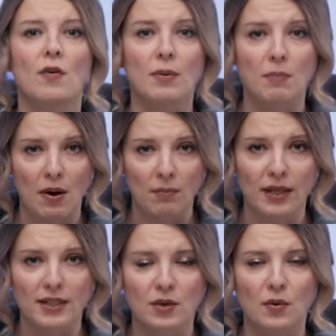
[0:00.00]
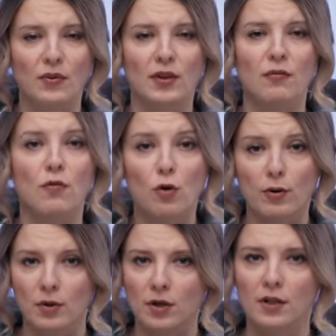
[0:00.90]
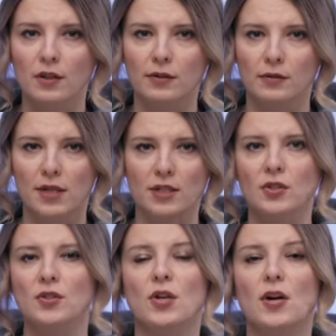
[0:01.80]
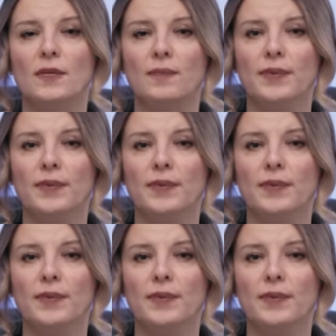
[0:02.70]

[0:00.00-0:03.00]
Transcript: republics of the former USSR.